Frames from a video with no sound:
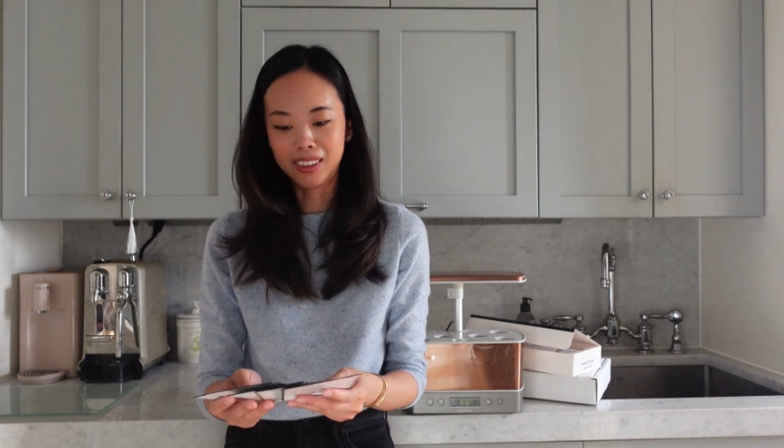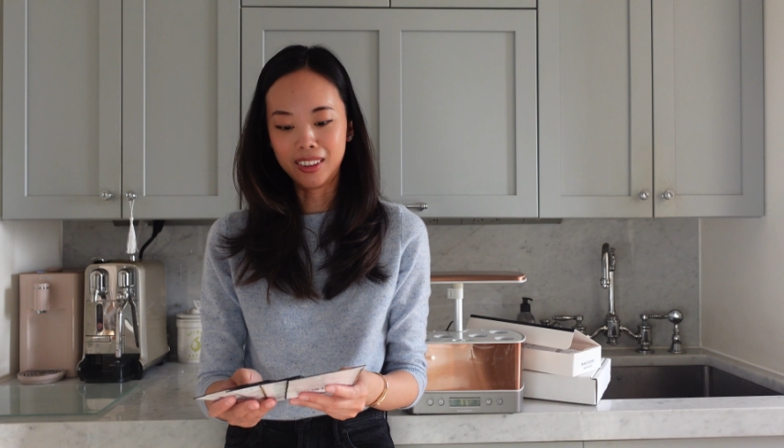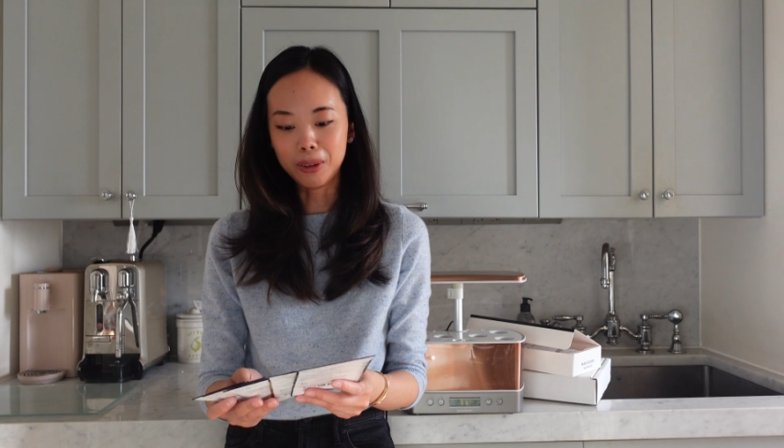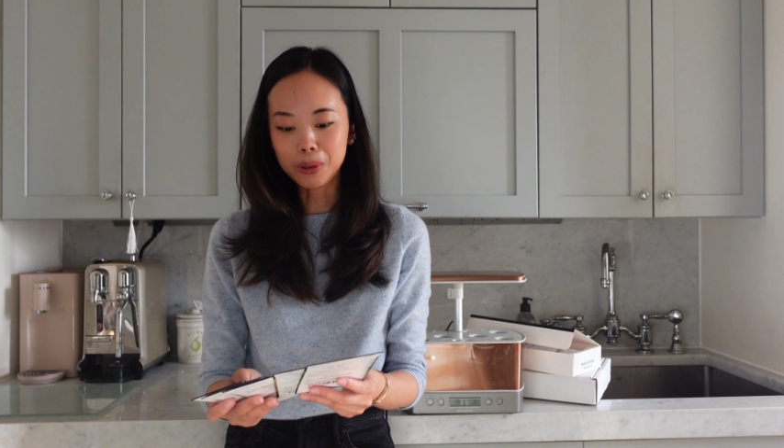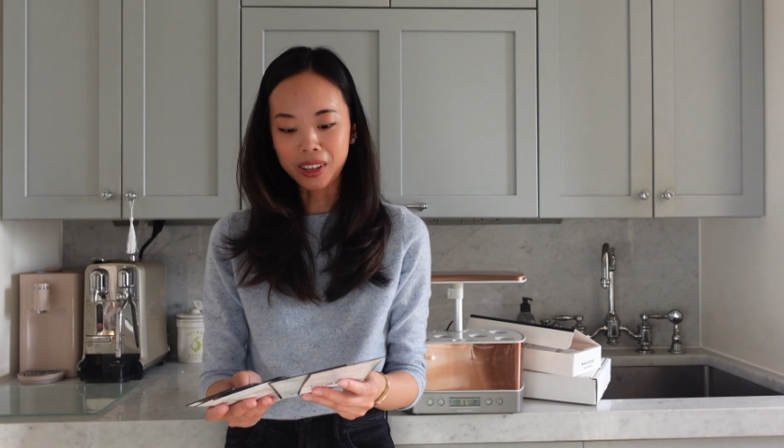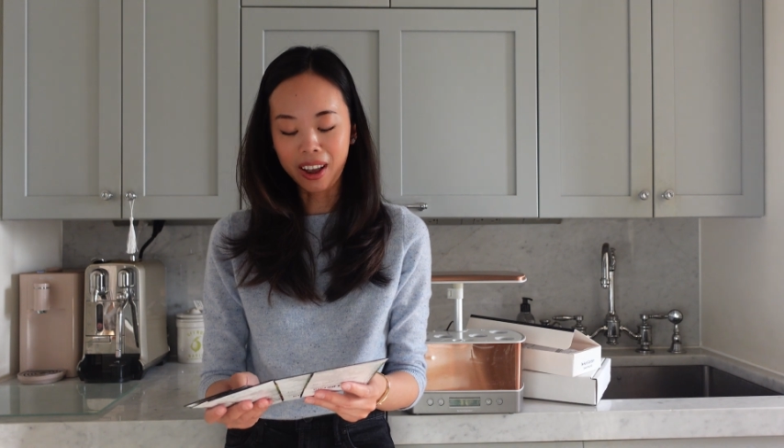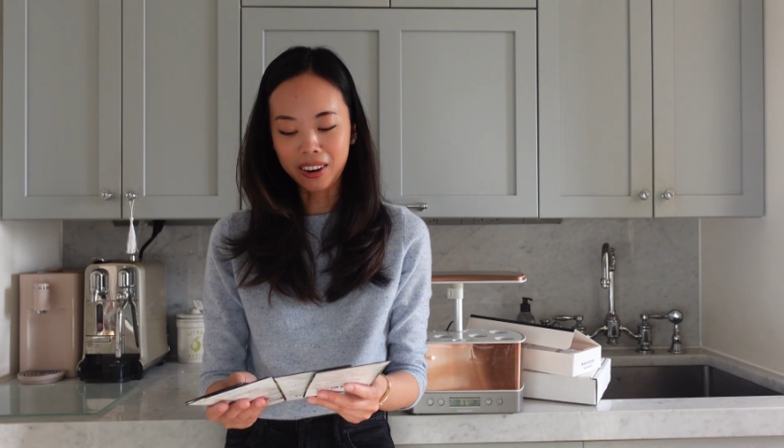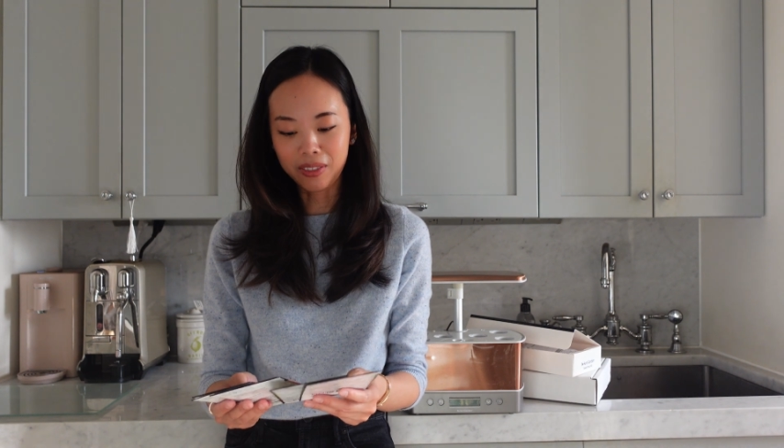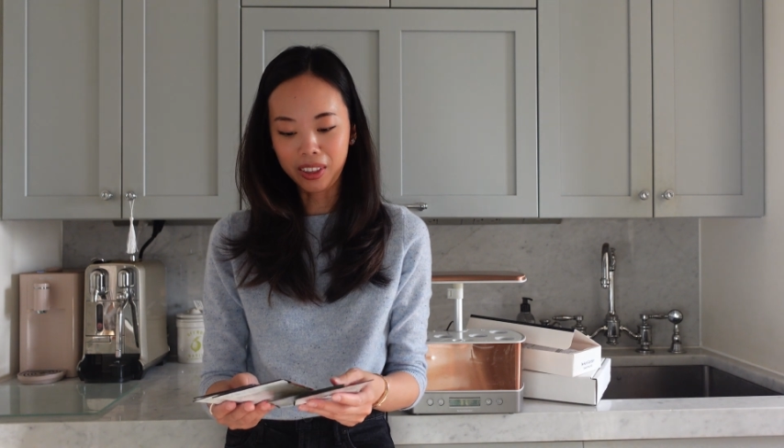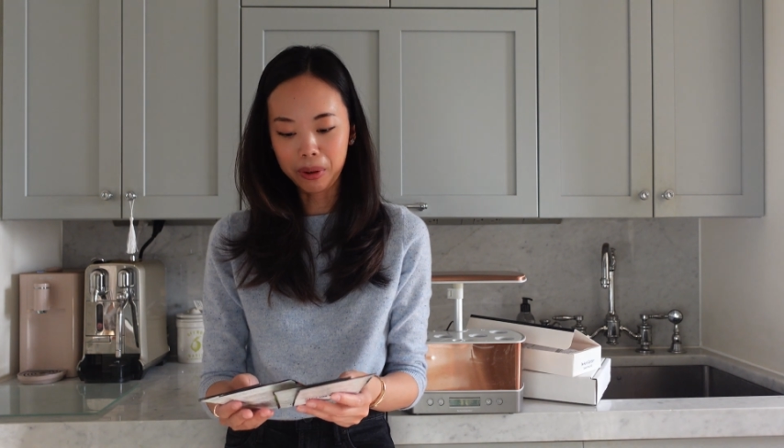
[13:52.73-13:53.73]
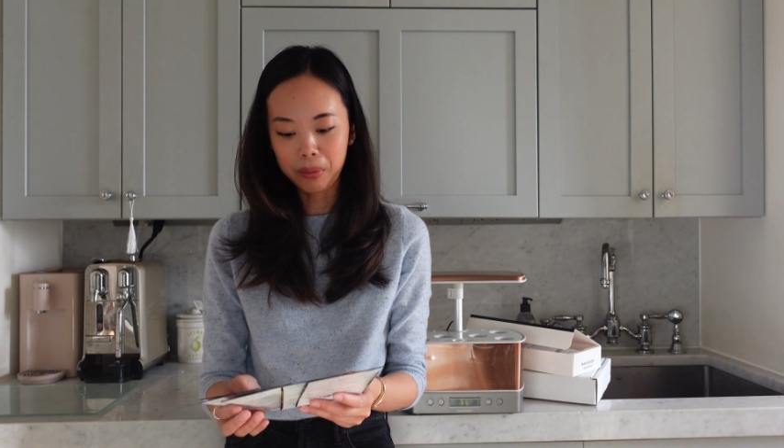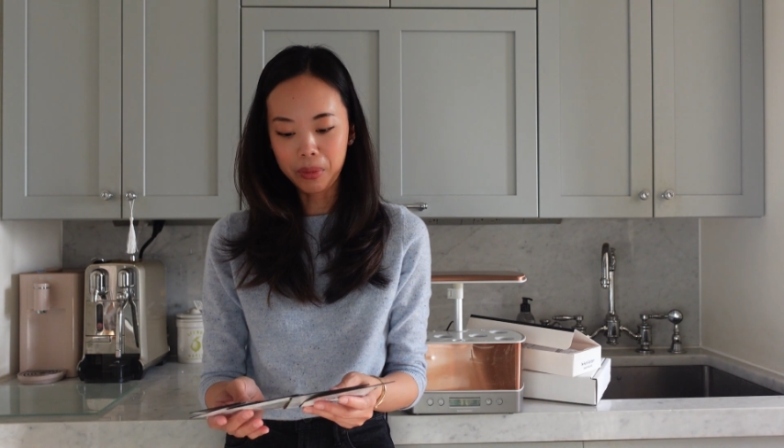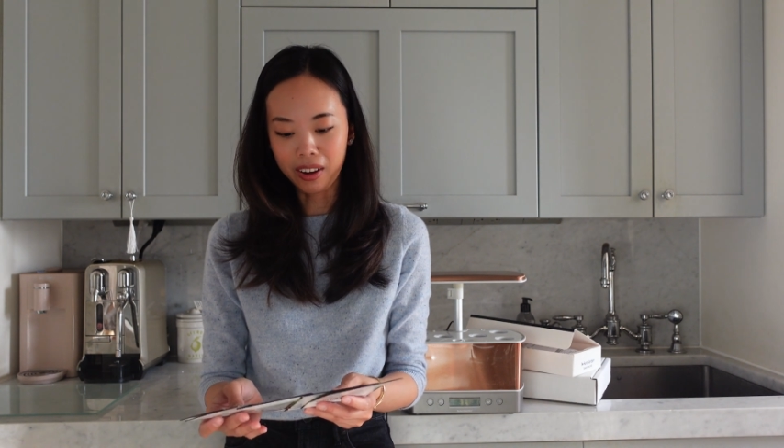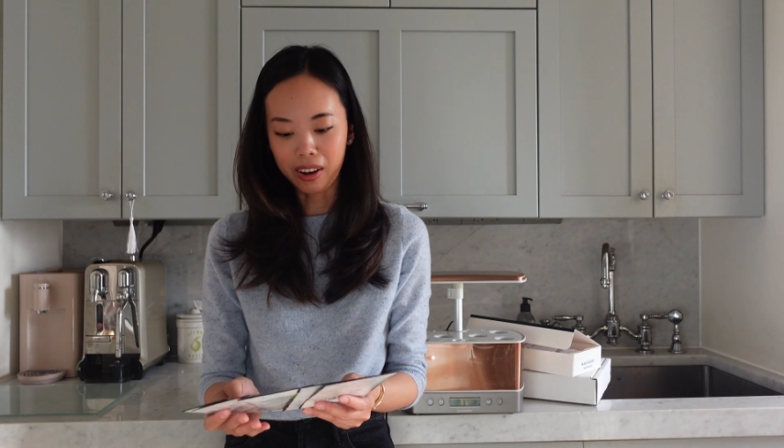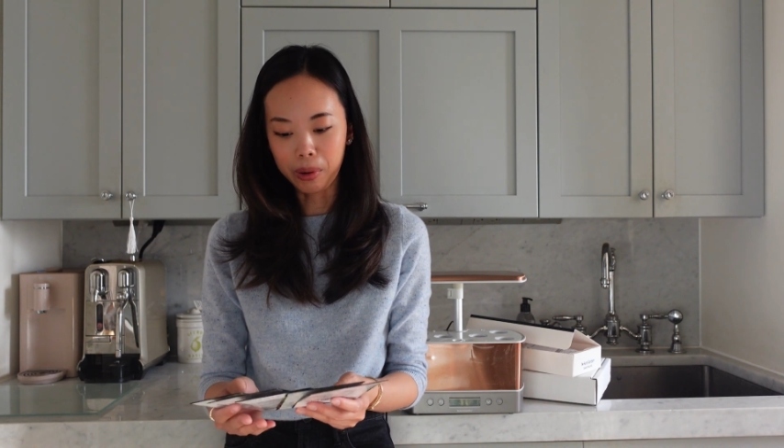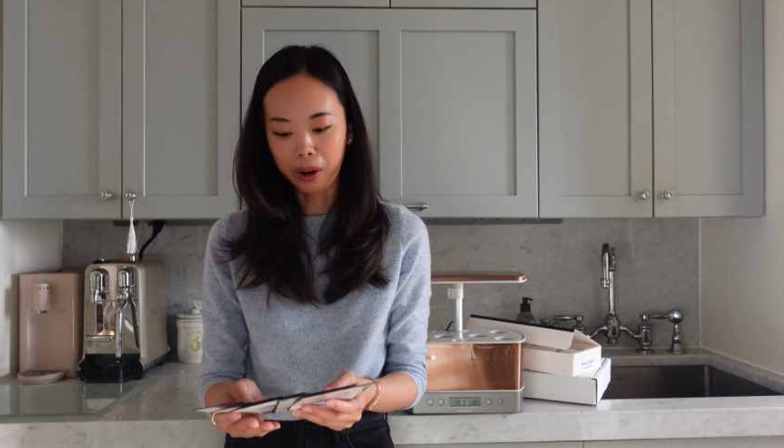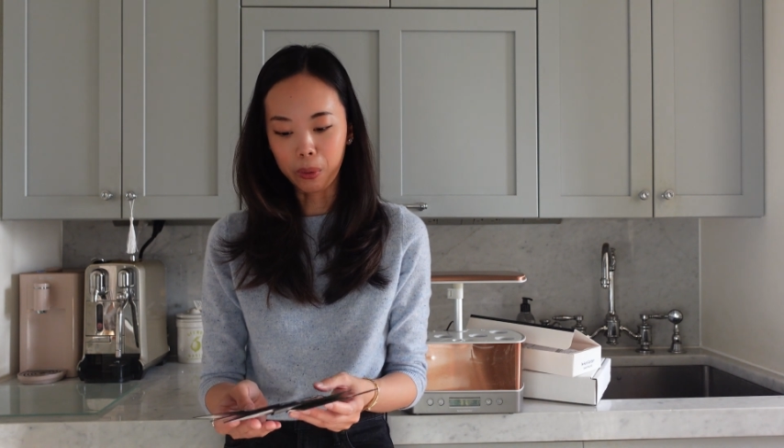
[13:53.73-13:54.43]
use out of them, and I